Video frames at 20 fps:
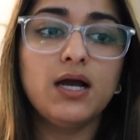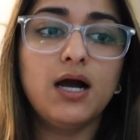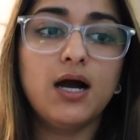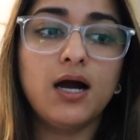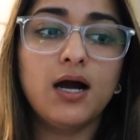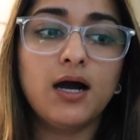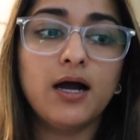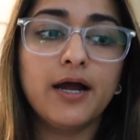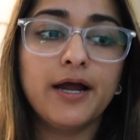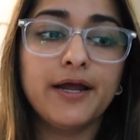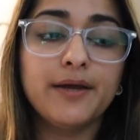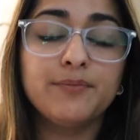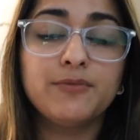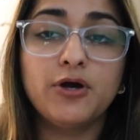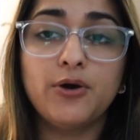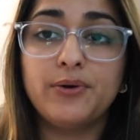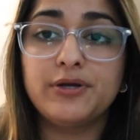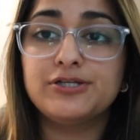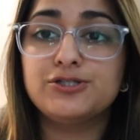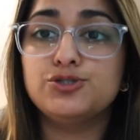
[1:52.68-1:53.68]
I am
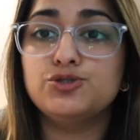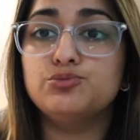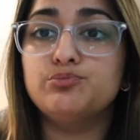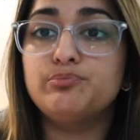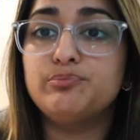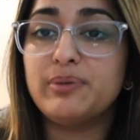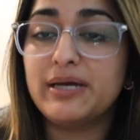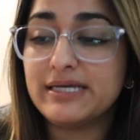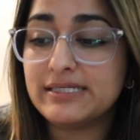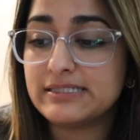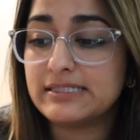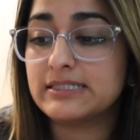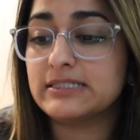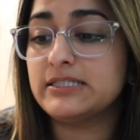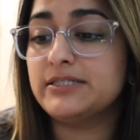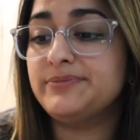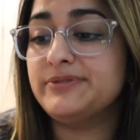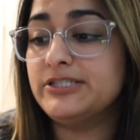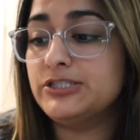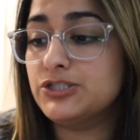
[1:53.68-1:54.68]
going to
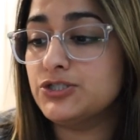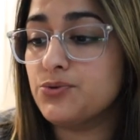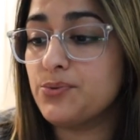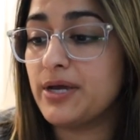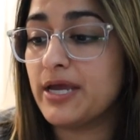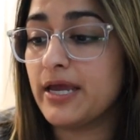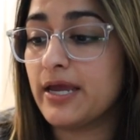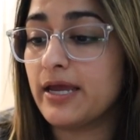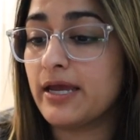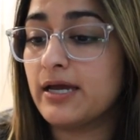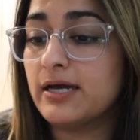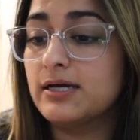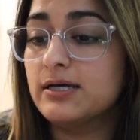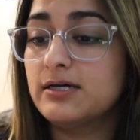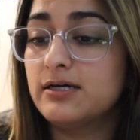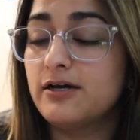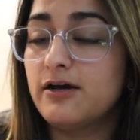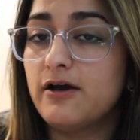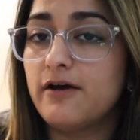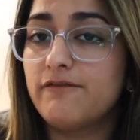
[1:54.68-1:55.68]
basically be doing
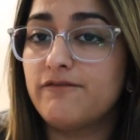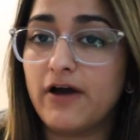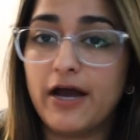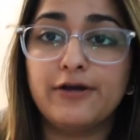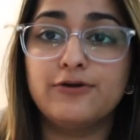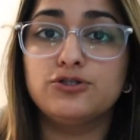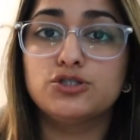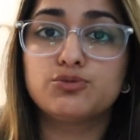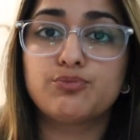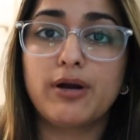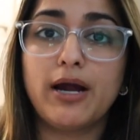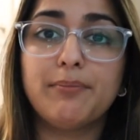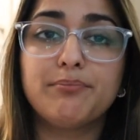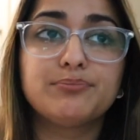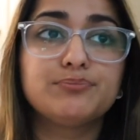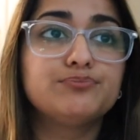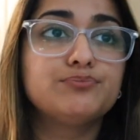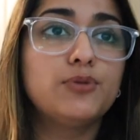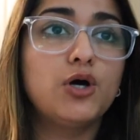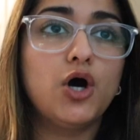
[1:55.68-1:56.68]
finals
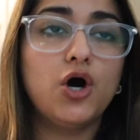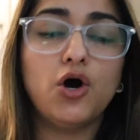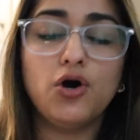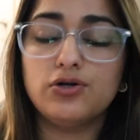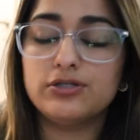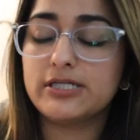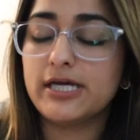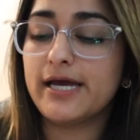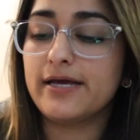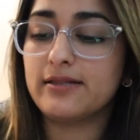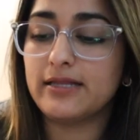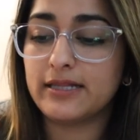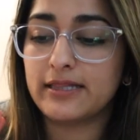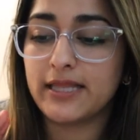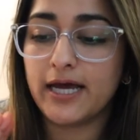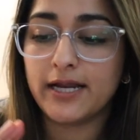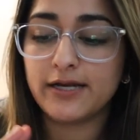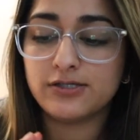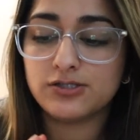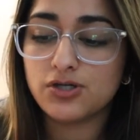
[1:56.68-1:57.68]
prep all day. Like,
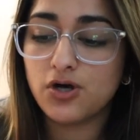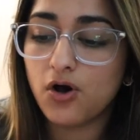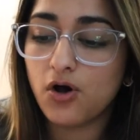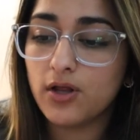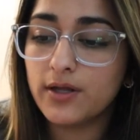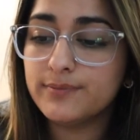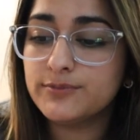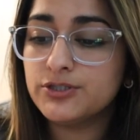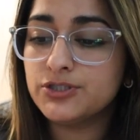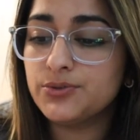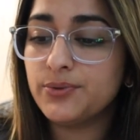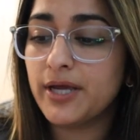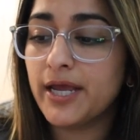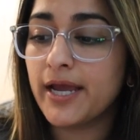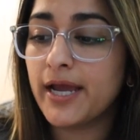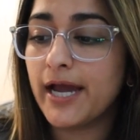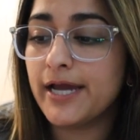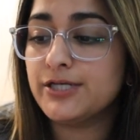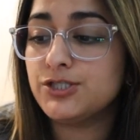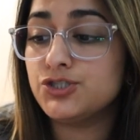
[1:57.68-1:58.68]
that is all I'm
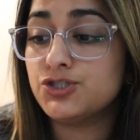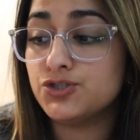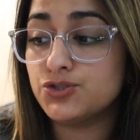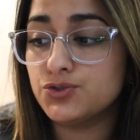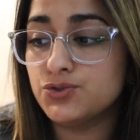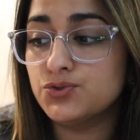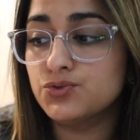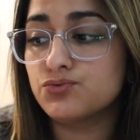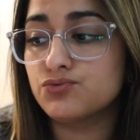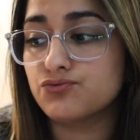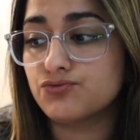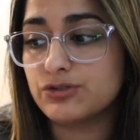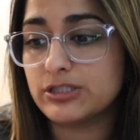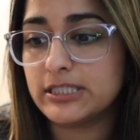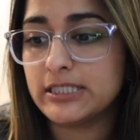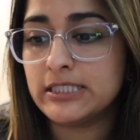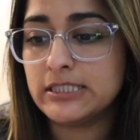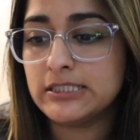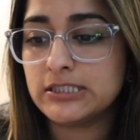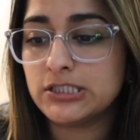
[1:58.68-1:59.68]
doing. I do
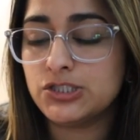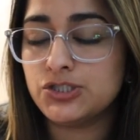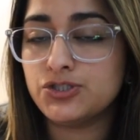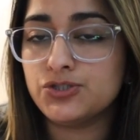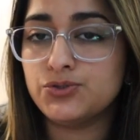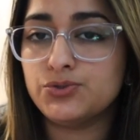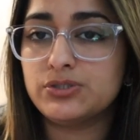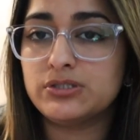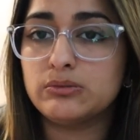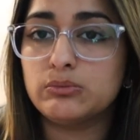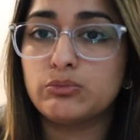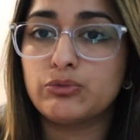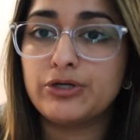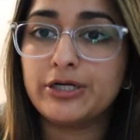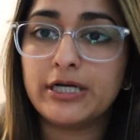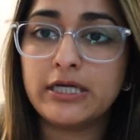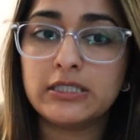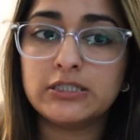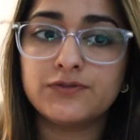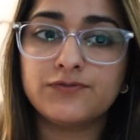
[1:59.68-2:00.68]
really need to do some
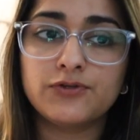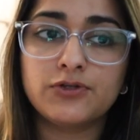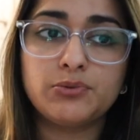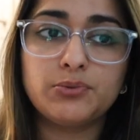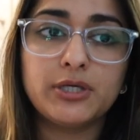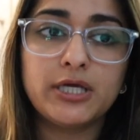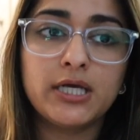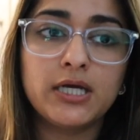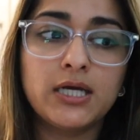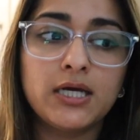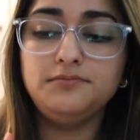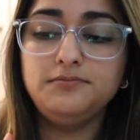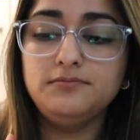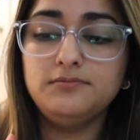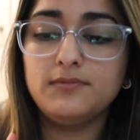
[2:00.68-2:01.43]
readings for the week.